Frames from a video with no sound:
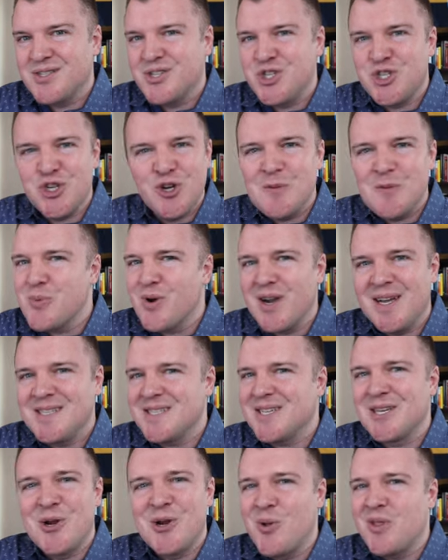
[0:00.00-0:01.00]
The share
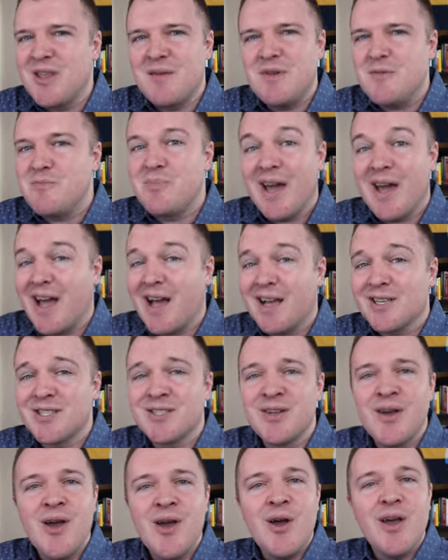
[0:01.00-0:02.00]
price can only be
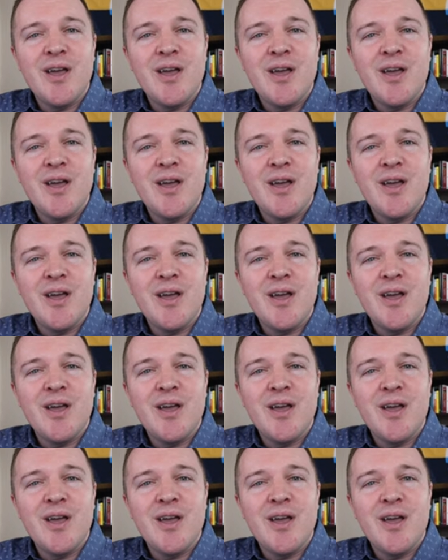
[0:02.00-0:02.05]
passed